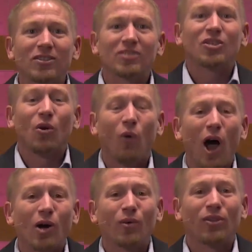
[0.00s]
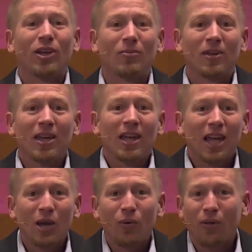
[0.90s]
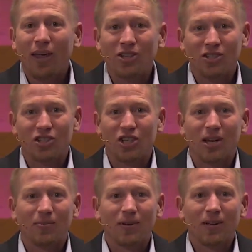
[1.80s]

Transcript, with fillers: us to walk with Him in relationship.